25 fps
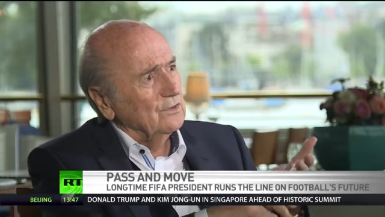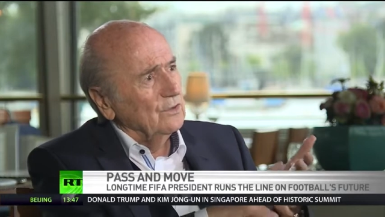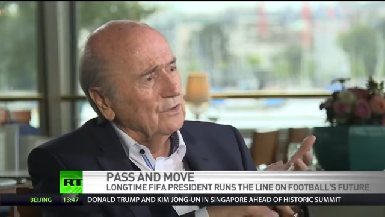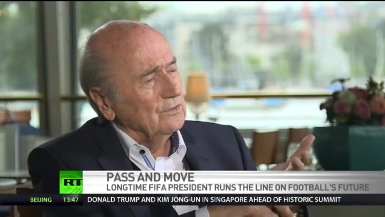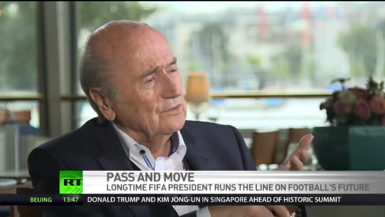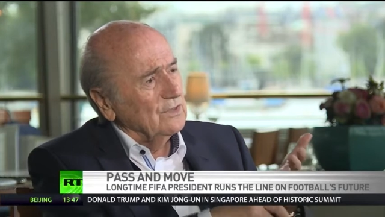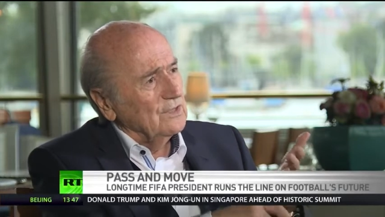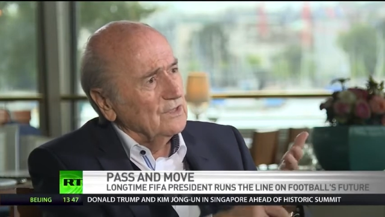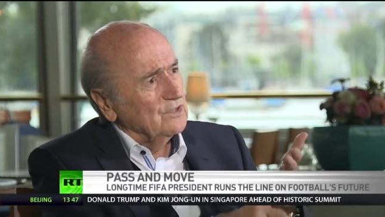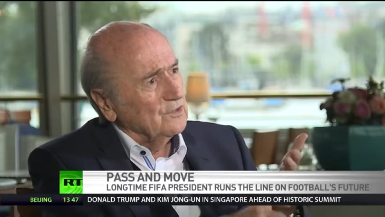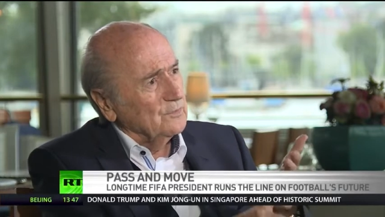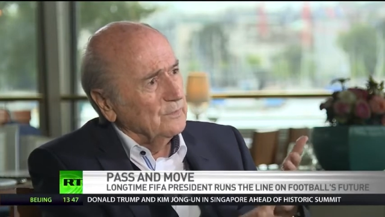
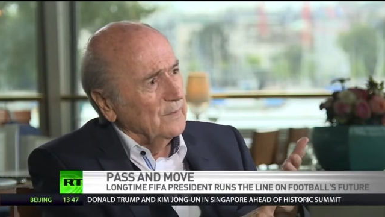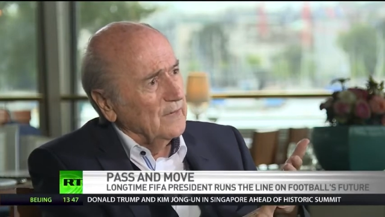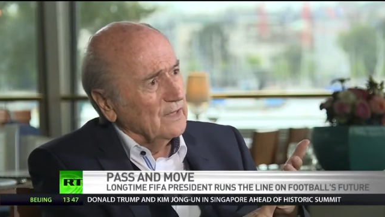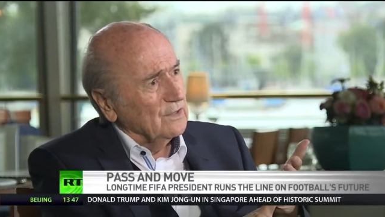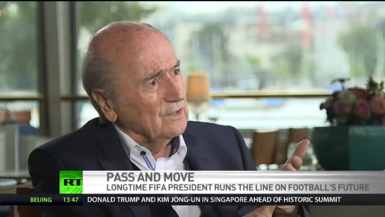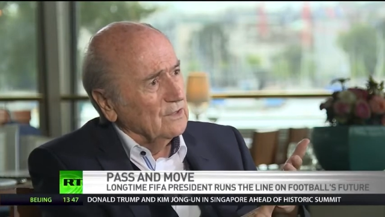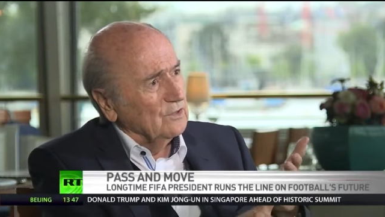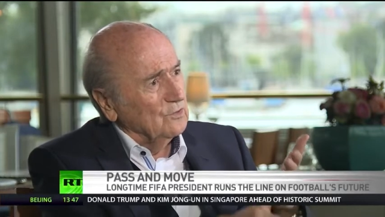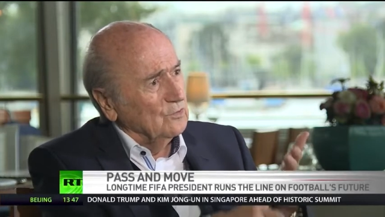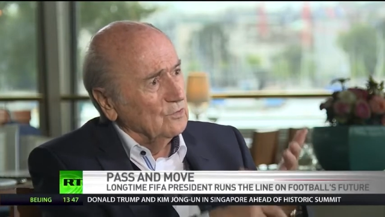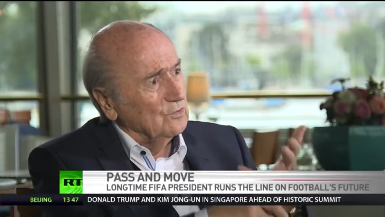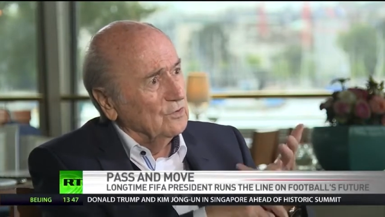
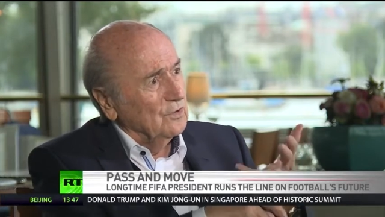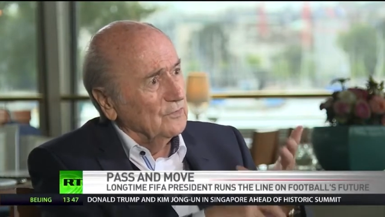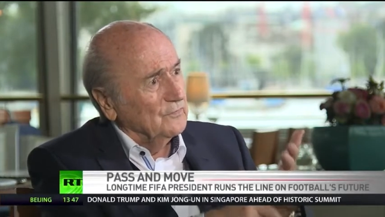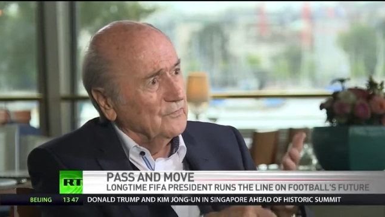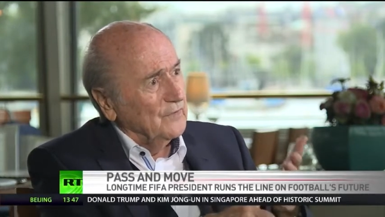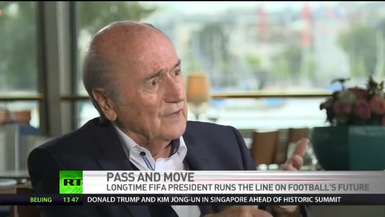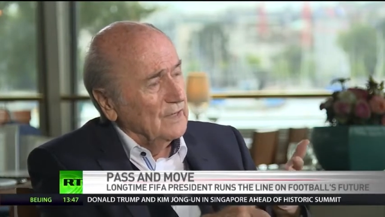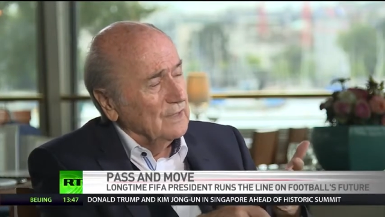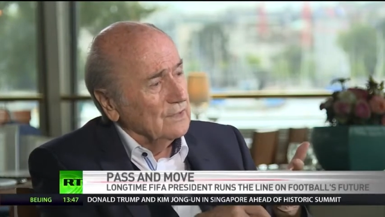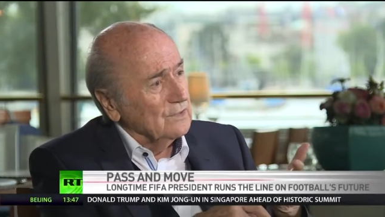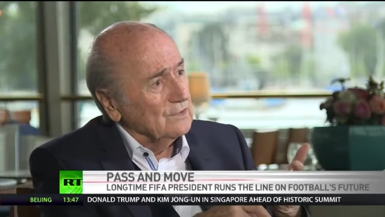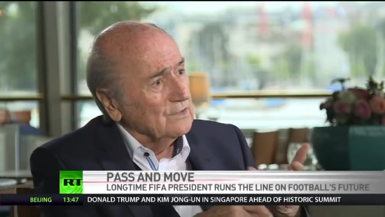non-respect to the
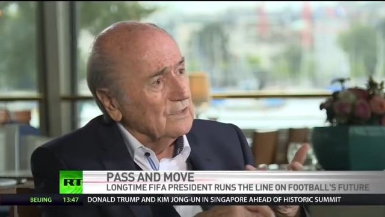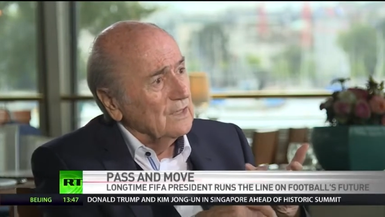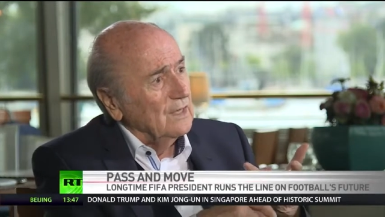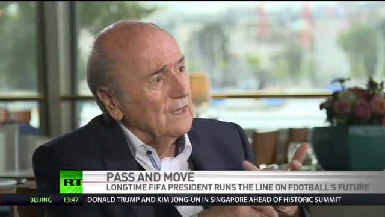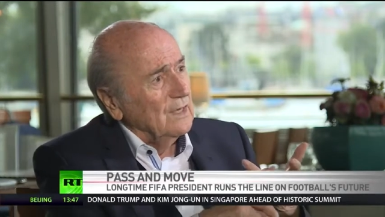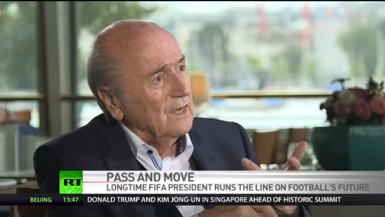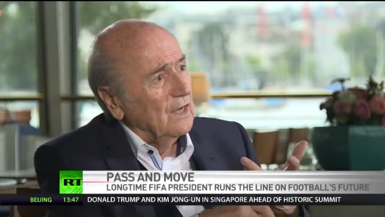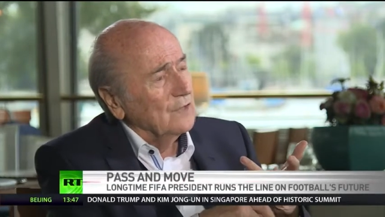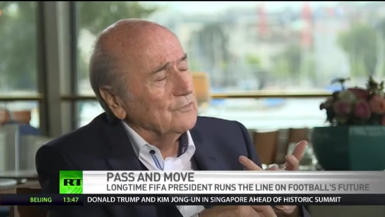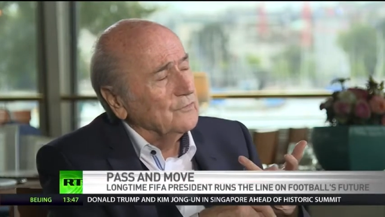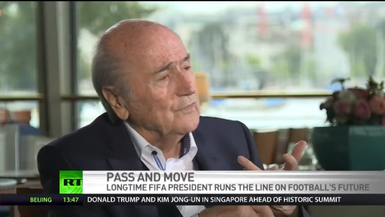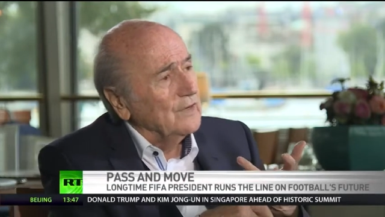fans,
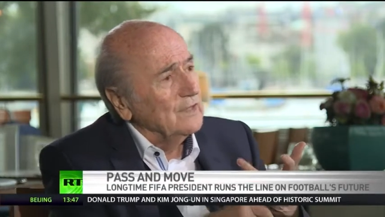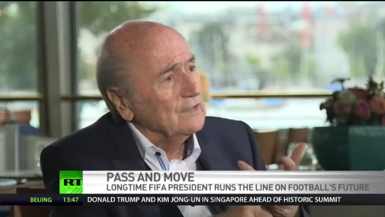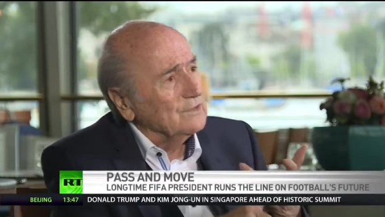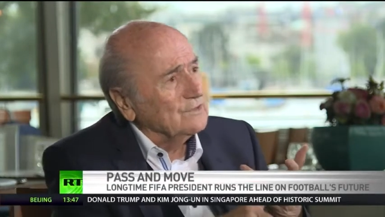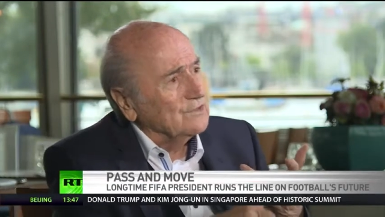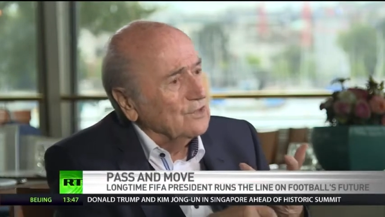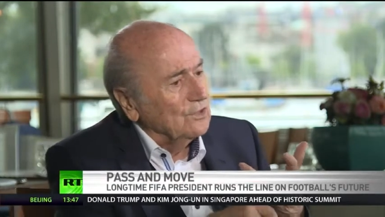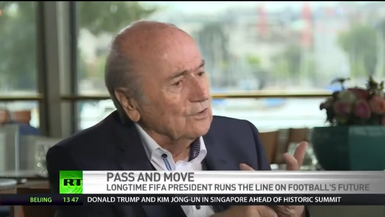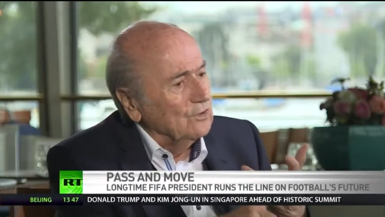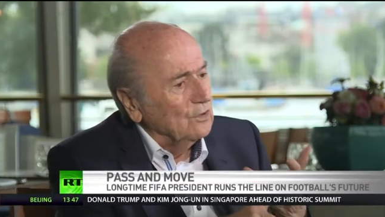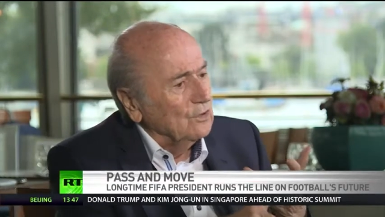and finally, it's a